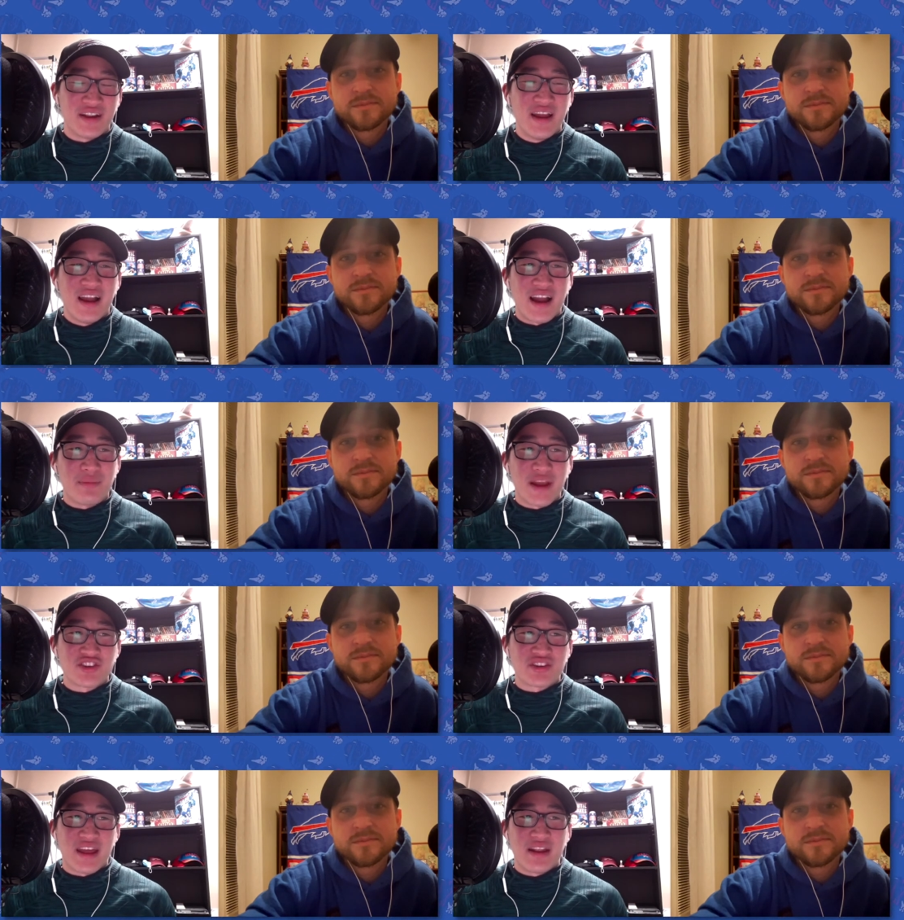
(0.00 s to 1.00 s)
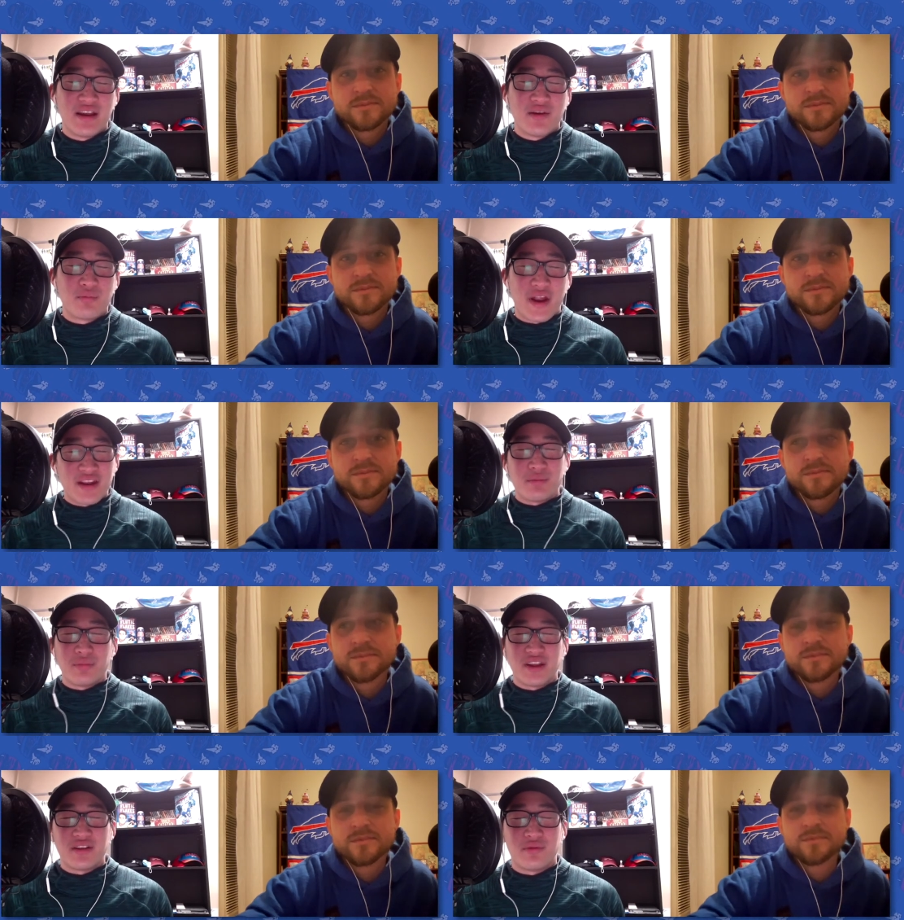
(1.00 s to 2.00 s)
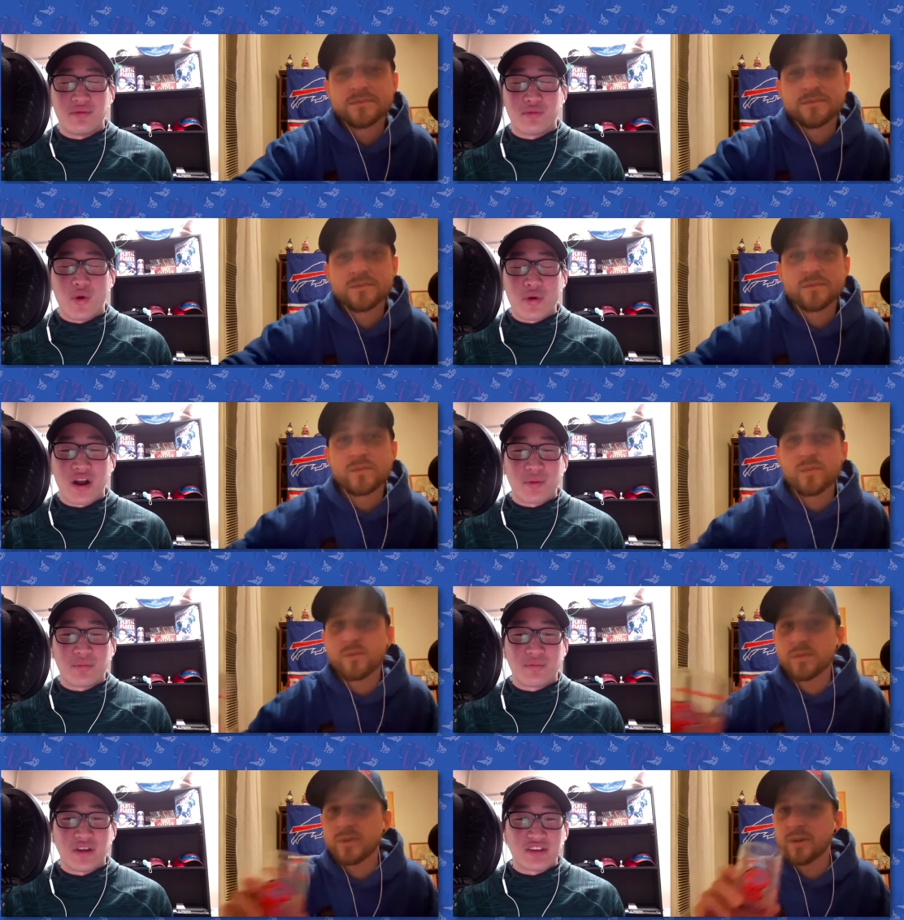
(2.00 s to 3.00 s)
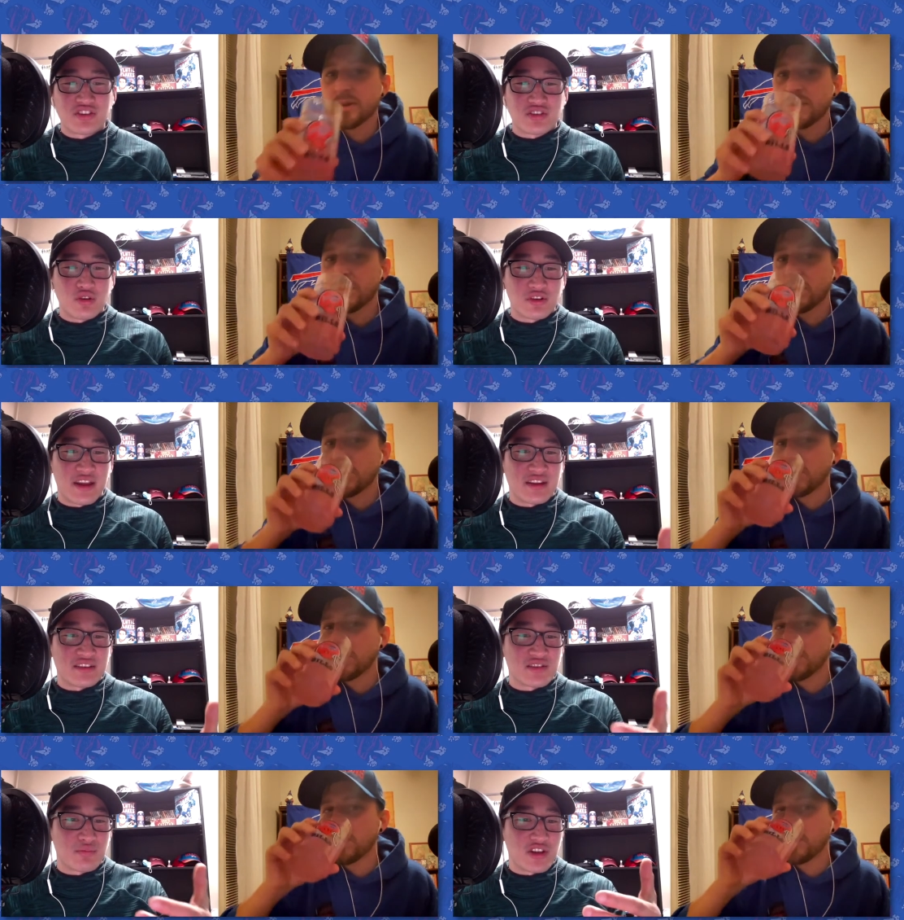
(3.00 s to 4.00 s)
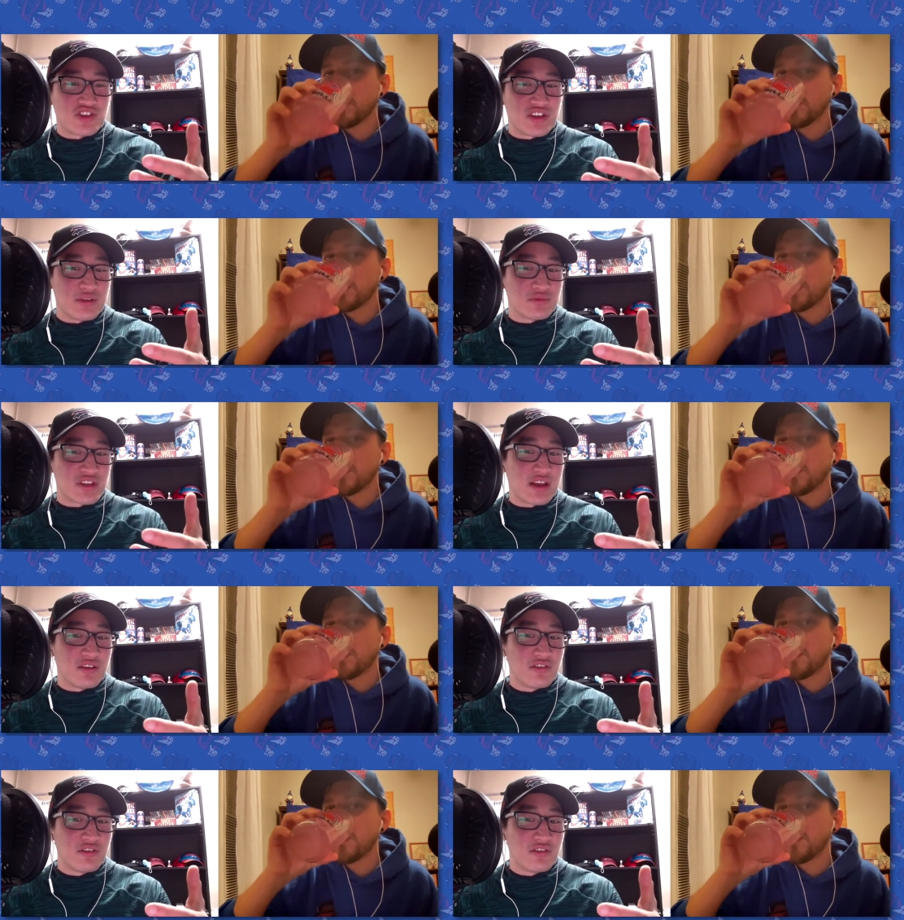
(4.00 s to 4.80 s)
Speaker 1: I imagine that Brandon Bean woke up and just looked at his spreadsheet and was like,